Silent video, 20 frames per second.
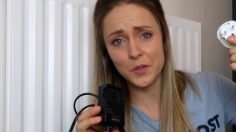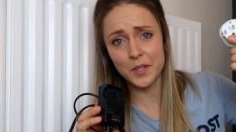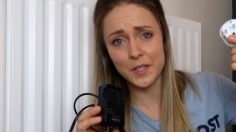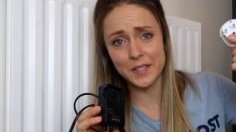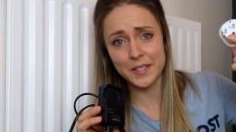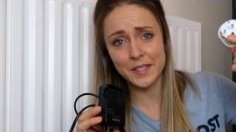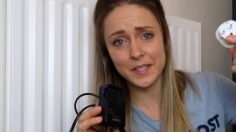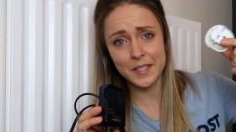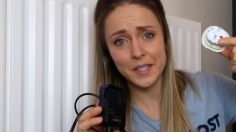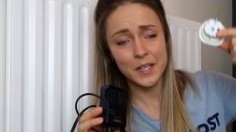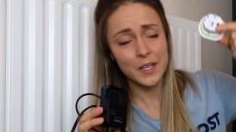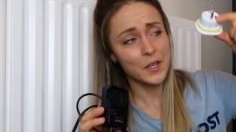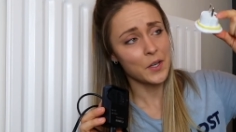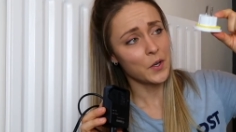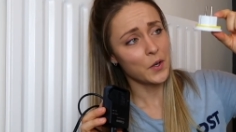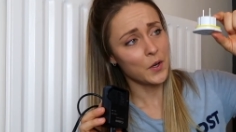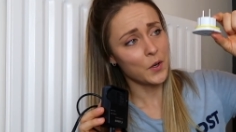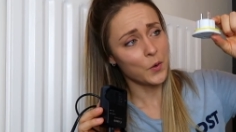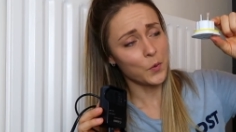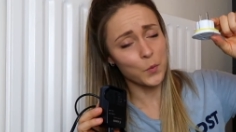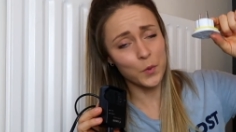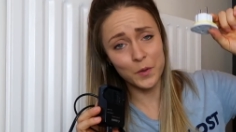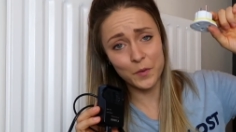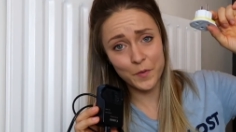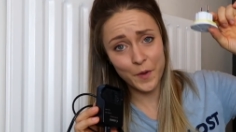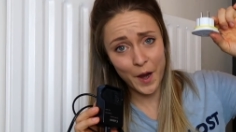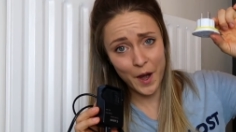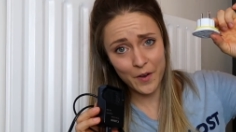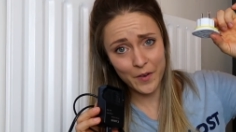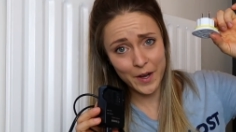This will
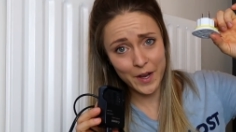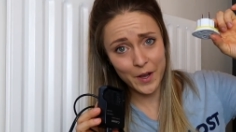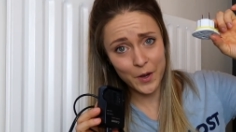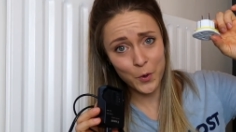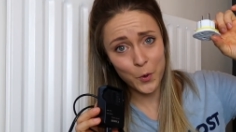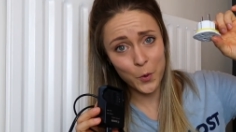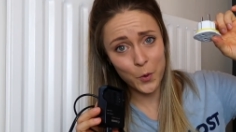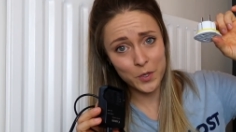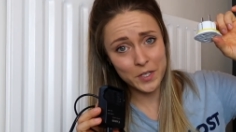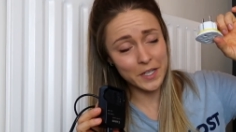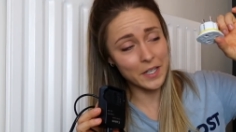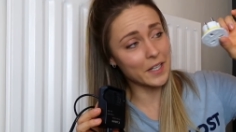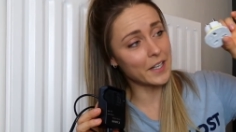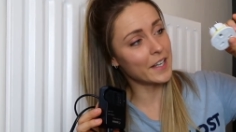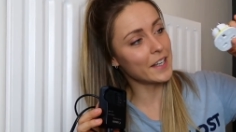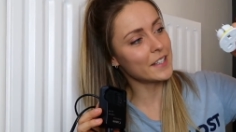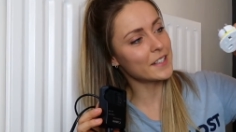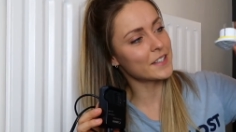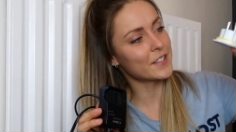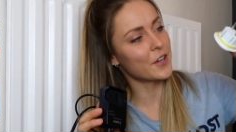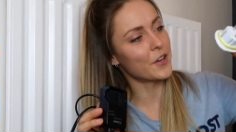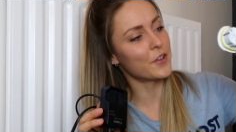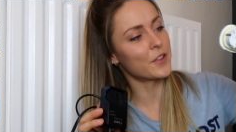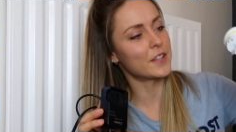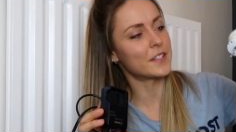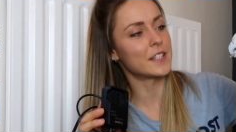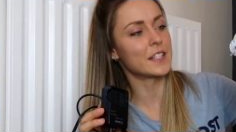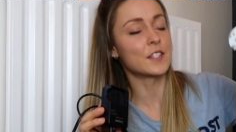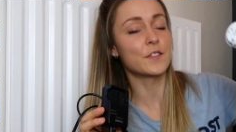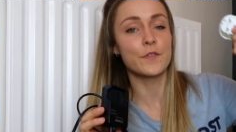vary accordingly. So
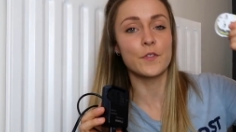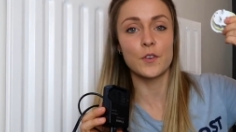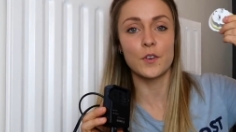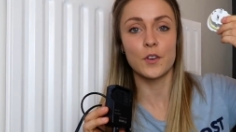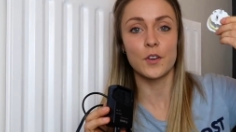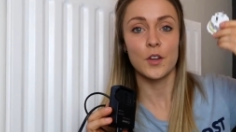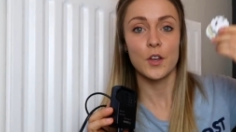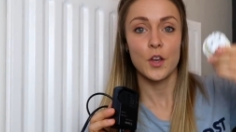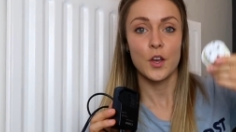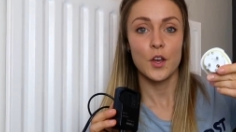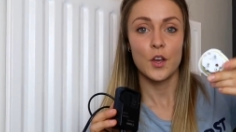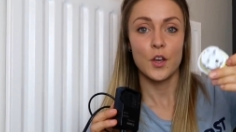this is for